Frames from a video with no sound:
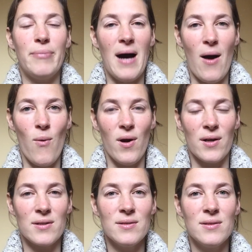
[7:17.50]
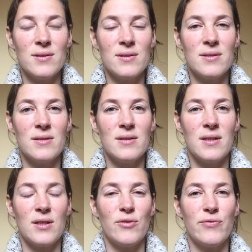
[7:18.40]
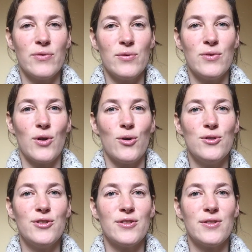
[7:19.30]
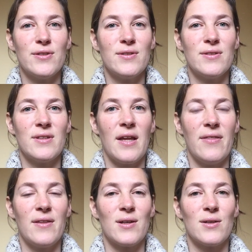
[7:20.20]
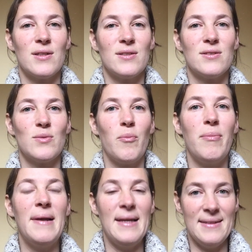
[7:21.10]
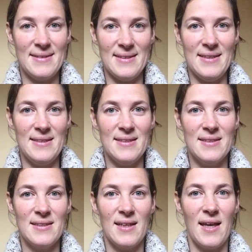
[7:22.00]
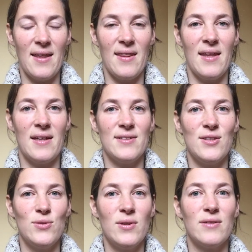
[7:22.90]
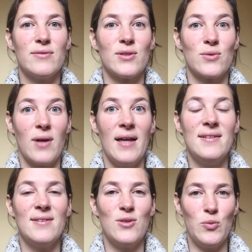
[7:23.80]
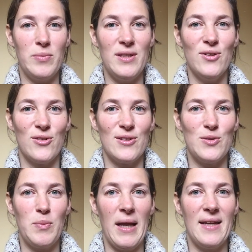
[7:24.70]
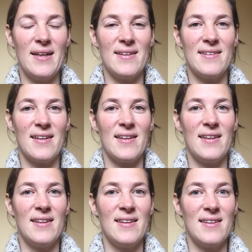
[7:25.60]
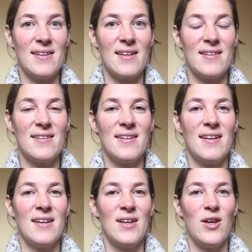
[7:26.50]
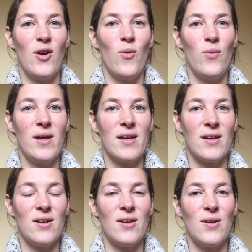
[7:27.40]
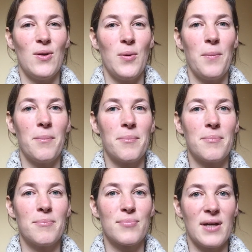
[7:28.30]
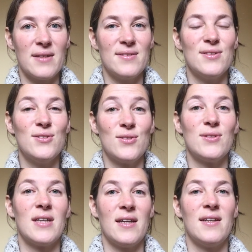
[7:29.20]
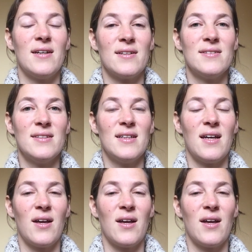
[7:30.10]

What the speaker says: power and the full notion that there is plenty and that you have a right to be on this planet, and that we can practice together